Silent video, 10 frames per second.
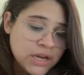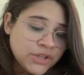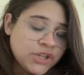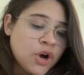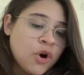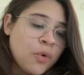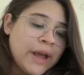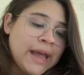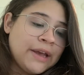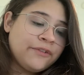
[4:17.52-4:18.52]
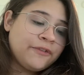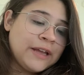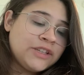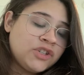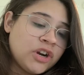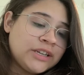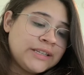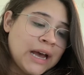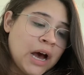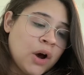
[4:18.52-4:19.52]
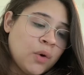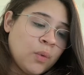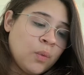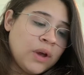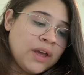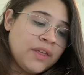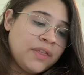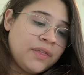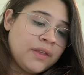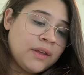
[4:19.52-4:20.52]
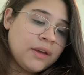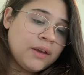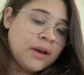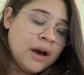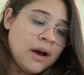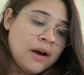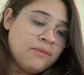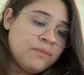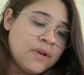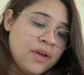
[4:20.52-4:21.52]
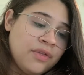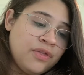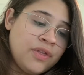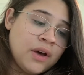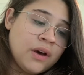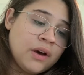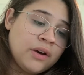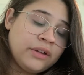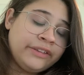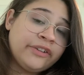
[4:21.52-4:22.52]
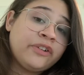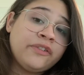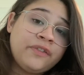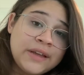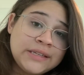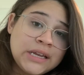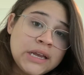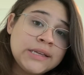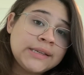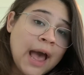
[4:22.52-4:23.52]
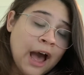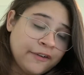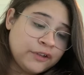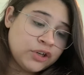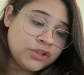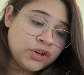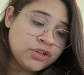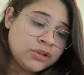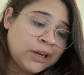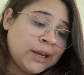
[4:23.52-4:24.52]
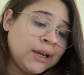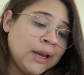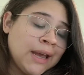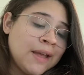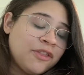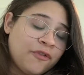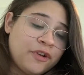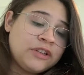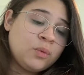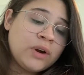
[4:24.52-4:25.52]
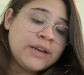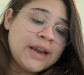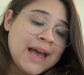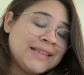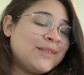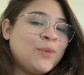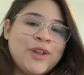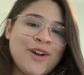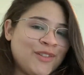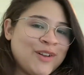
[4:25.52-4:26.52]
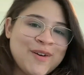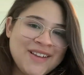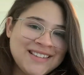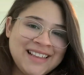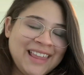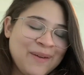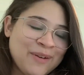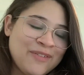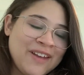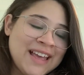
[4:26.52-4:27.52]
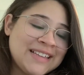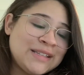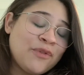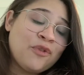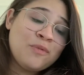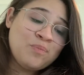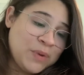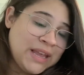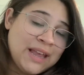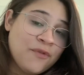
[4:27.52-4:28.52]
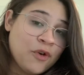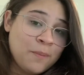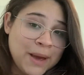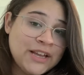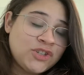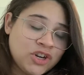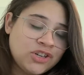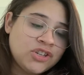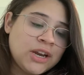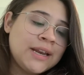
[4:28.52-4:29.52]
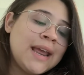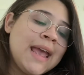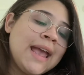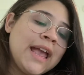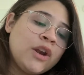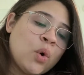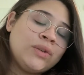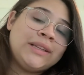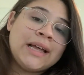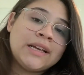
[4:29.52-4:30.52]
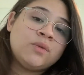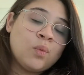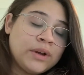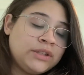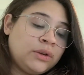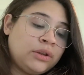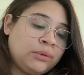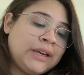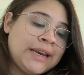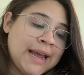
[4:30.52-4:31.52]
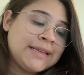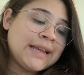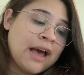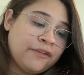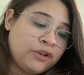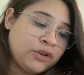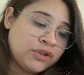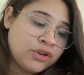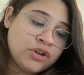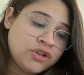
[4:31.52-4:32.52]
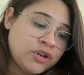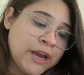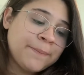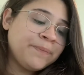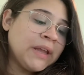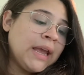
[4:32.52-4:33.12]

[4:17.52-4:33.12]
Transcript: So it starts out with the different phases after surgery. The first one, as we all know, is the liquid phase. For my surgeon, it only lasts 1 to 3 days after the surgery.